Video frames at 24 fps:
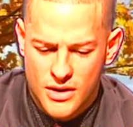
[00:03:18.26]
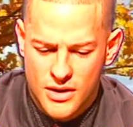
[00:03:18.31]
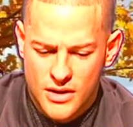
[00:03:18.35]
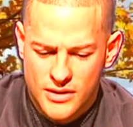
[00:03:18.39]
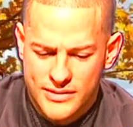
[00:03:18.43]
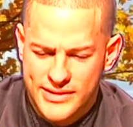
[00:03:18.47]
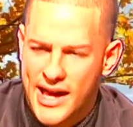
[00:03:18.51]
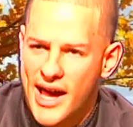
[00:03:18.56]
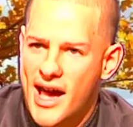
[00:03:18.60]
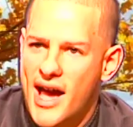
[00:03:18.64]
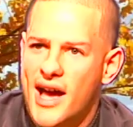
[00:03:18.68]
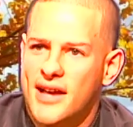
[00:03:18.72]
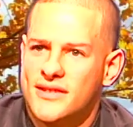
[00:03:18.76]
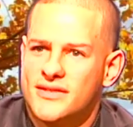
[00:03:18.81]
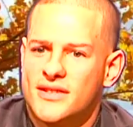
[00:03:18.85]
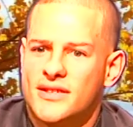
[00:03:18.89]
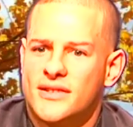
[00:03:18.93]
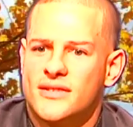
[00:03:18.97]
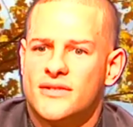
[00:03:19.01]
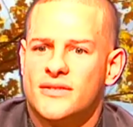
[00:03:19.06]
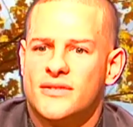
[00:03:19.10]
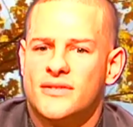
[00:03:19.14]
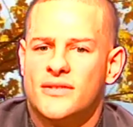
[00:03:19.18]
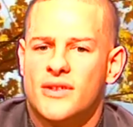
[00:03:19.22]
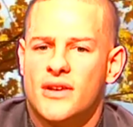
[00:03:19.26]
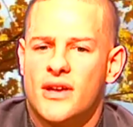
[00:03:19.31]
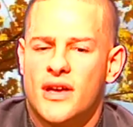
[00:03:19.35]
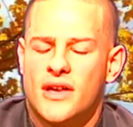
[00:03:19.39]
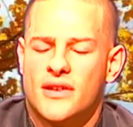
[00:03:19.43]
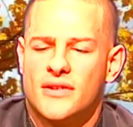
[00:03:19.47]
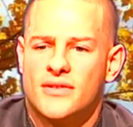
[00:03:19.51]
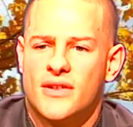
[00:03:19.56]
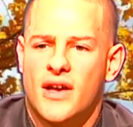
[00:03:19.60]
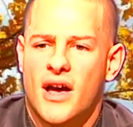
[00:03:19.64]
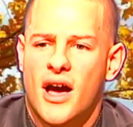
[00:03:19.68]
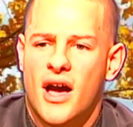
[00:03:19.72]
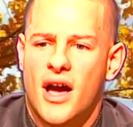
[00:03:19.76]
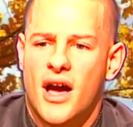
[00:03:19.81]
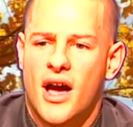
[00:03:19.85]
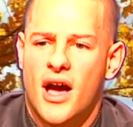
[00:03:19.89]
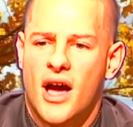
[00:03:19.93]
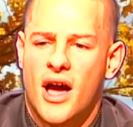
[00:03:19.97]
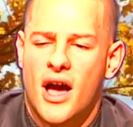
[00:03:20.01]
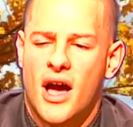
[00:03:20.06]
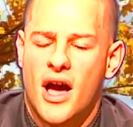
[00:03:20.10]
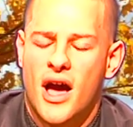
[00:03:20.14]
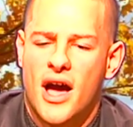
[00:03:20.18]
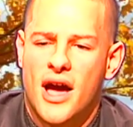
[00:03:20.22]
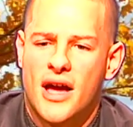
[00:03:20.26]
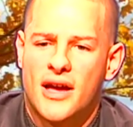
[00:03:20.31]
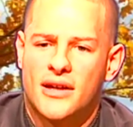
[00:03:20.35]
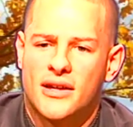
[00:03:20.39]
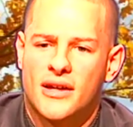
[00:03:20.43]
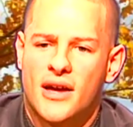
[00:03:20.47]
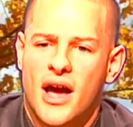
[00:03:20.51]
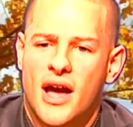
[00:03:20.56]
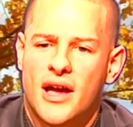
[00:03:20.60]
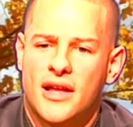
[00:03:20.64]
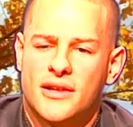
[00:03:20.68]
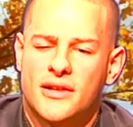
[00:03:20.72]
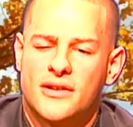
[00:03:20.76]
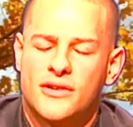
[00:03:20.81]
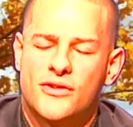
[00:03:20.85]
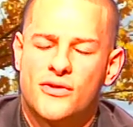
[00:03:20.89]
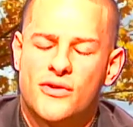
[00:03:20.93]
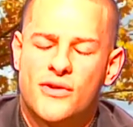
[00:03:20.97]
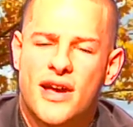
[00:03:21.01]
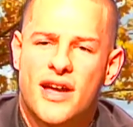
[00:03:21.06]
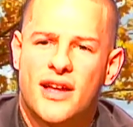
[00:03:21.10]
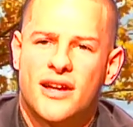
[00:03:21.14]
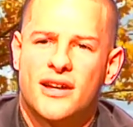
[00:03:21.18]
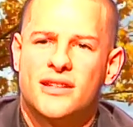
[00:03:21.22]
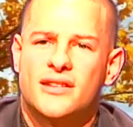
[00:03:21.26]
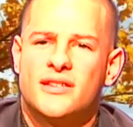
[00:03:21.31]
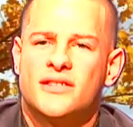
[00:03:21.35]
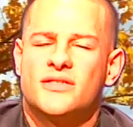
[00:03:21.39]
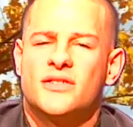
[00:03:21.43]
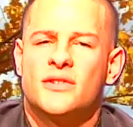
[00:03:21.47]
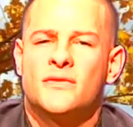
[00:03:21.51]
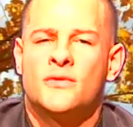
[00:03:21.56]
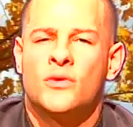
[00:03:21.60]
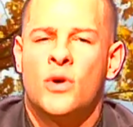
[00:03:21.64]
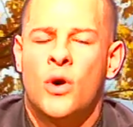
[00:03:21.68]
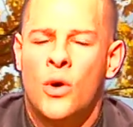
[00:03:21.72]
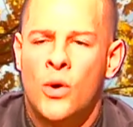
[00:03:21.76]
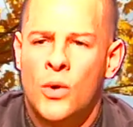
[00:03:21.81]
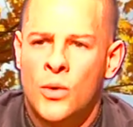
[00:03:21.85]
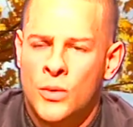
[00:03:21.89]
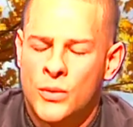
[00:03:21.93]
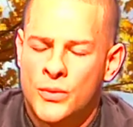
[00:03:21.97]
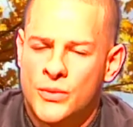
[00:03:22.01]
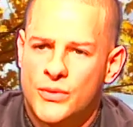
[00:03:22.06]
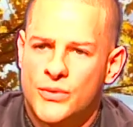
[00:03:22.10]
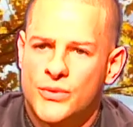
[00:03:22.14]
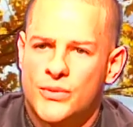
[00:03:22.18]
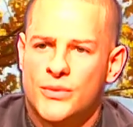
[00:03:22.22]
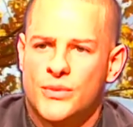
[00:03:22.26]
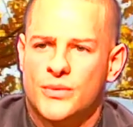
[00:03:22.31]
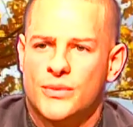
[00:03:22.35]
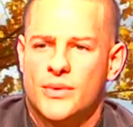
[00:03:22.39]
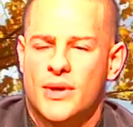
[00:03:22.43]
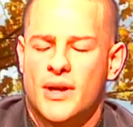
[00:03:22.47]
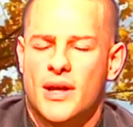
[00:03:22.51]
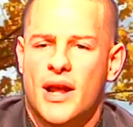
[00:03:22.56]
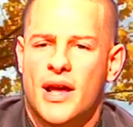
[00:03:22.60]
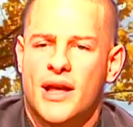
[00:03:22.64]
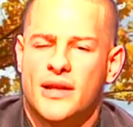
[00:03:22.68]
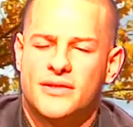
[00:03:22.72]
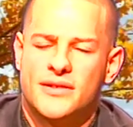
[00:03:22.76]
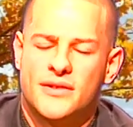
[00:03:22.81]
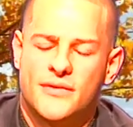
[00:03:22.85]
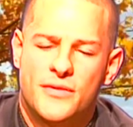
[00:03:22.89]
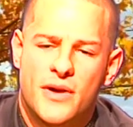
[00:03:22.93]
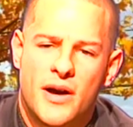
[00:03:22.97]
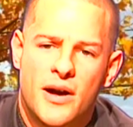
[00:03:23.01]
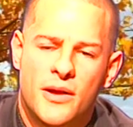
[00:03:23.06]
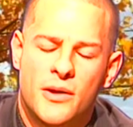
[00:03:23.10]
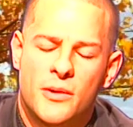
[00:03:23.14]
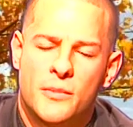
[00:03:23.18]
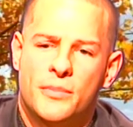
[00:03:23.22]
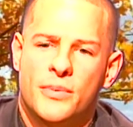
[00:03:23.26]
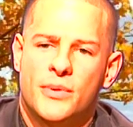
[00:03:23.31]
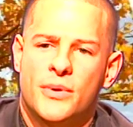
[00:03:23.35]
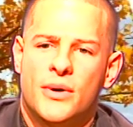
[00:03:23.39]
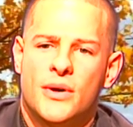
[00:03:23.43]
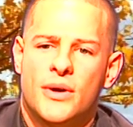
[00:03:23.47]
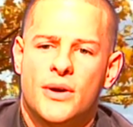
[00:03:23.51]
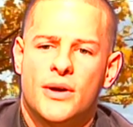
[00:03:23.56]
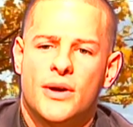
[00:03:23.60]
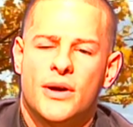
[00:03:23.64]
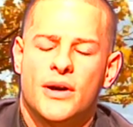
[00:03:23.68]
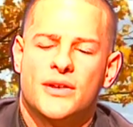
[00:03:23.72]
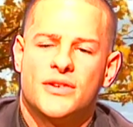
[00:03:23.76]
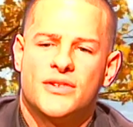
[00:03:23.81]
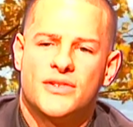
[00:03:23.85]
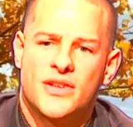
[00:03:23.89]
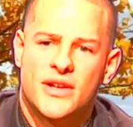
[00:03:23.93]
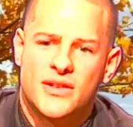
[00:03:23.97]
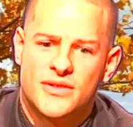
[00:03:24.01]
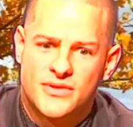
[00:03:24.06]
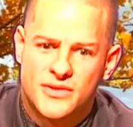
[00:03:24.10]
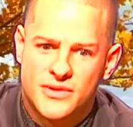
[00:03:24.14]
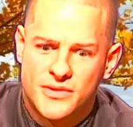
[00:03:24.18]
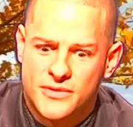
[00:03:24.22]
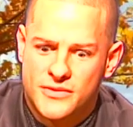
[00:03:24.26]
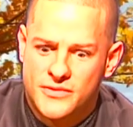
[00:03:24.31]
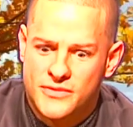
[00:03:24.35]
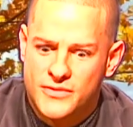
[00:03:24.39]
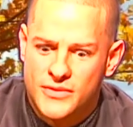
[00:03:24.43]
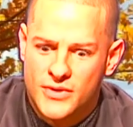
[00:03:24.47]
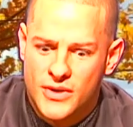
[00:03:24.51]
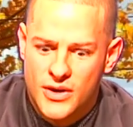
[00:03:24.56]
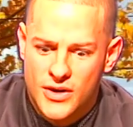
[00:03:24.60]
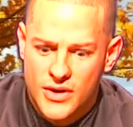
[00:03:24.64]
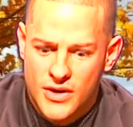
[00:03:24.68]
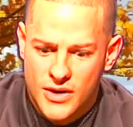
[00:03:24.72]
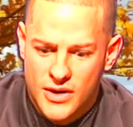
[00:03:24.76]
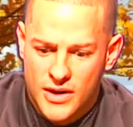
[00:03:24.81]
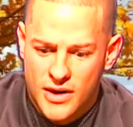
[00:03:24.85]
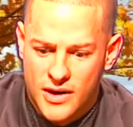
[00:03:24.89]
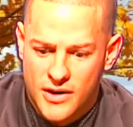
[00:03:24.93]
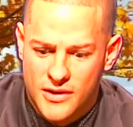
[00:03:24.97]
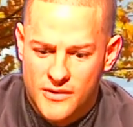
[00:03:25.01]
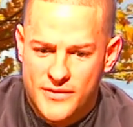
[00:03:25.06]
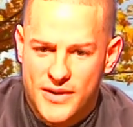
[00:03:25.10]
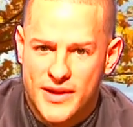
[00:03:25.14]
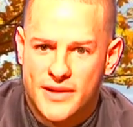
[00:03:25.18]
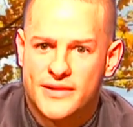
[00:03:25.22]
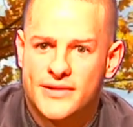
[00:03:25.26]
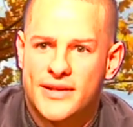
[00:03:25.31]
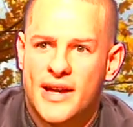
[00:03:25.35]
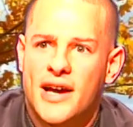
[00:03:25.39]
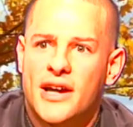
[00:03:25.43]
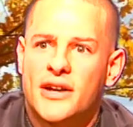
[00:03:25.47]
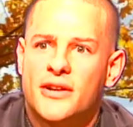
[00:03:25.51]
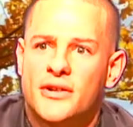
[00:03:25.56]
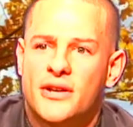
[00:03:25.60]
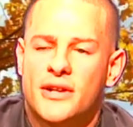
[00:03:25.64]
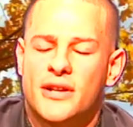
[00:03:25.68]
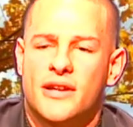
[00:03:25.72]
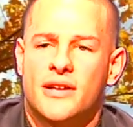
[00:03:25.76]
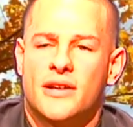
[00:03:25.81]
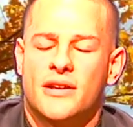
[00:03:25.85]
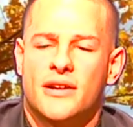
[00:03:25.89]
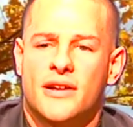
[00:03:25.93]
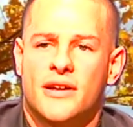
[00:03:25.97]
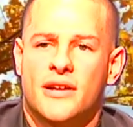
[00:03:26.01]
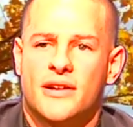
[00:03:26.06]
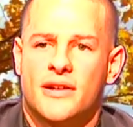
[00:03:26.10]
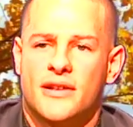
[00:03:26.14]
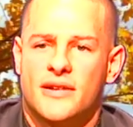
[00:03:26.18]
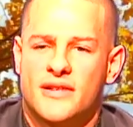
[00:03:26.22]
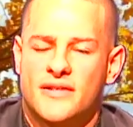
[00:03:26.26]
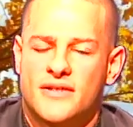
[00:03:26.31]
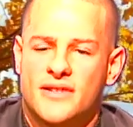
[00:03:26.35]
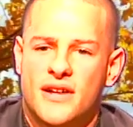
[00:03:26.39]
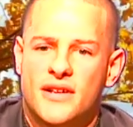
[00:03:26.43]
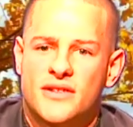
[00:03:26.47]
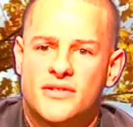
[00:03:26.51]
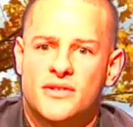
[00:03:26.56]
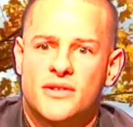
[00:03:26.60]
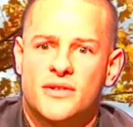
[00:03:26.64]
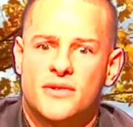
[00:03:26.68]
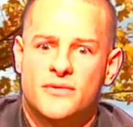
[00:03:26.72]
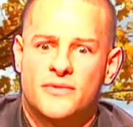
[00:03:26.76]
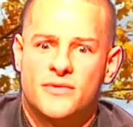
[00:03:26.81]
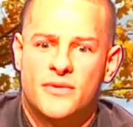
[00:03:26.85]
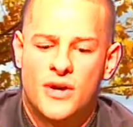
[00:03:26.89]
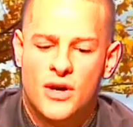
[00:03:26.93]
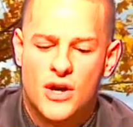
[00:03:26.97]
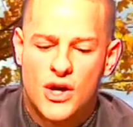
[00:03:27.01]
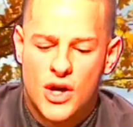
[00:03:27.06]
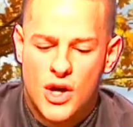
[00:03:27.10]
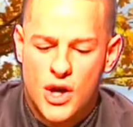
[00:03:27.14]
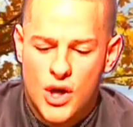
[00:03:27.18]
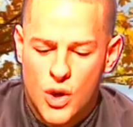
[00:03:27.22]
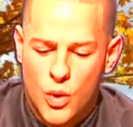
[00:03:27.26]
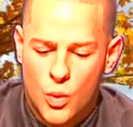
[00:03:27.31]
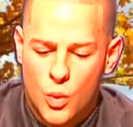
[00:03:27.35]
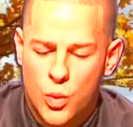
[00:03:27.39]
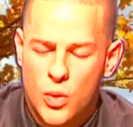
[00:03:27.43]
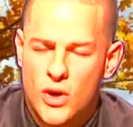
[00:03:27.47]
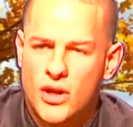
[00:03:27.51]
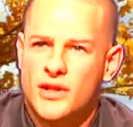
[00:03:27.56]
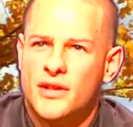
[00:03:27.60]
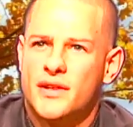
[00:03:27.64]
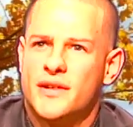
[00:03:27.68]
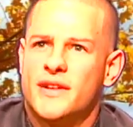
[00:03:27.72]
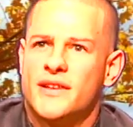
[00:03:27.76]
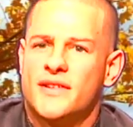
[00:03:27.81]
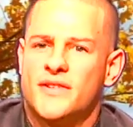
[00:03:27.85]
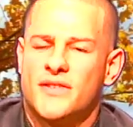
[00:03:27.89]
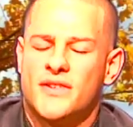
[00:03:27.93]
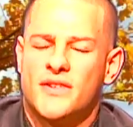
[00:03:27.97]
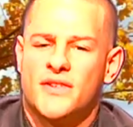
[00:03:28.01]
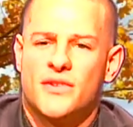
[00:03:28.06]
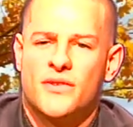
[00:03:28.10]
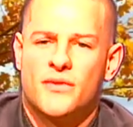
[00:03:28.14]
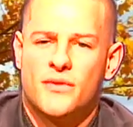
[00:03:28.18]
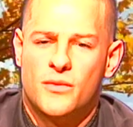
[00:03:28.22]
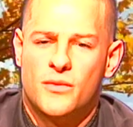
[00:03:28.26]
task is I create a list of goals, and I develop a sense of integrity and a sense of willingness